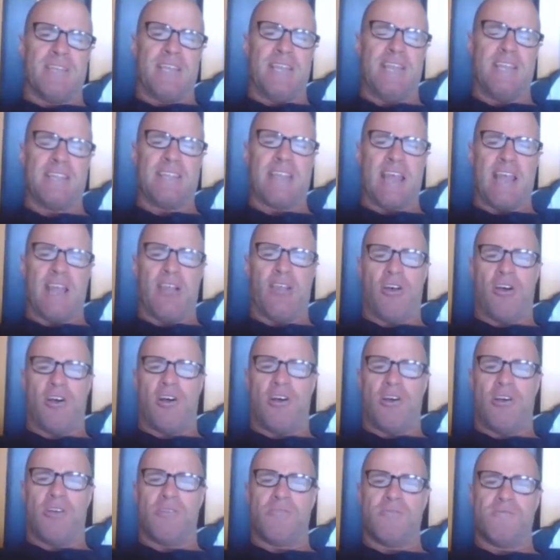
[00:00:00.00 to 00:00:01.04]
Kick that
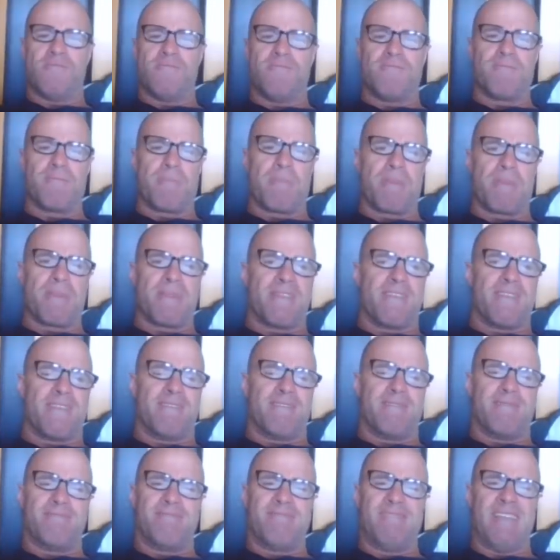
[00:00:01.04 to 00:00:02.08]
goal.
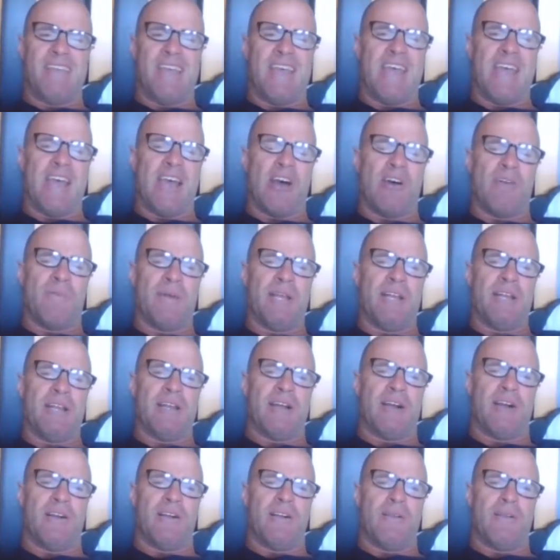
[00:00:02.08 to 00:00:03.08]
Yeah, I mean,